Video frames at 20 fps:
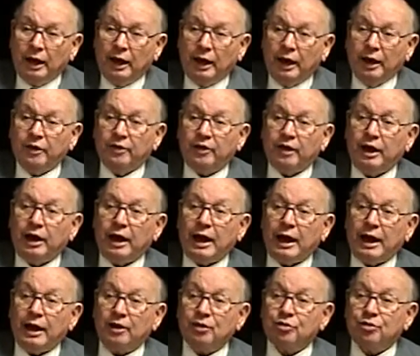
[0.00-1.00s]
And they
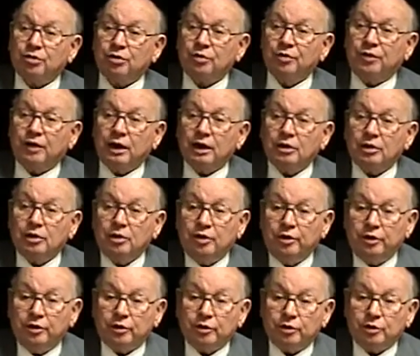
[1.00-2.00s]
asked for
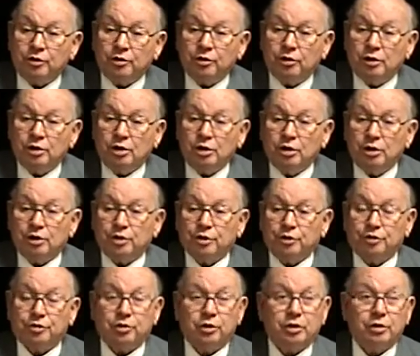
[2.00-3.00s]
volunteers to
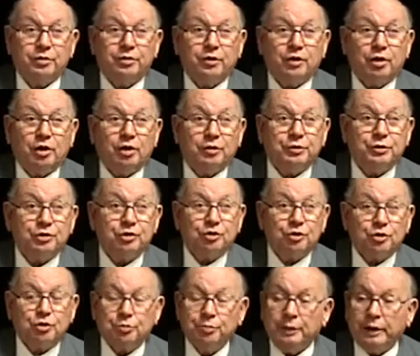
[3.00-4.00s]
serve the
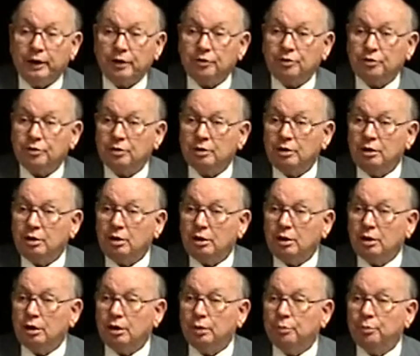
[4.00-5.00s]
officers' mess.
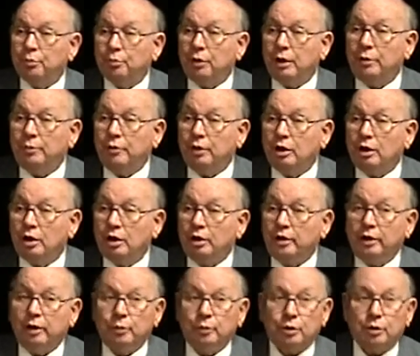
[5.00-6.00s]
And primarily
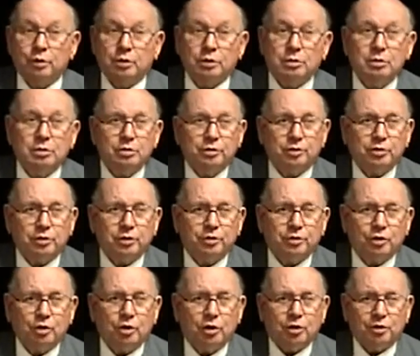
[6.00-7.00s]
they were to
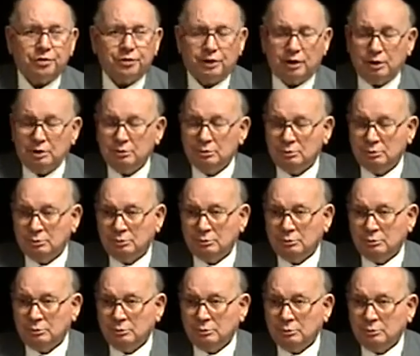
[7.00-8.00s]
serve coffee.
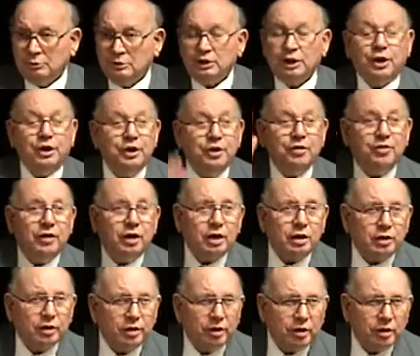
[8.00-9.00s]
And he
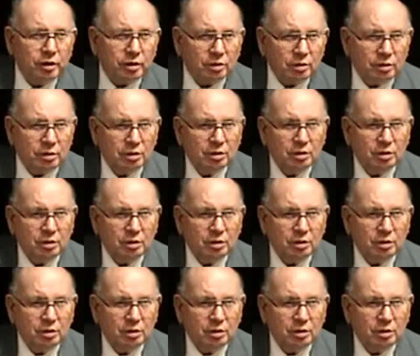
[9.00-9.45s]
volunteered.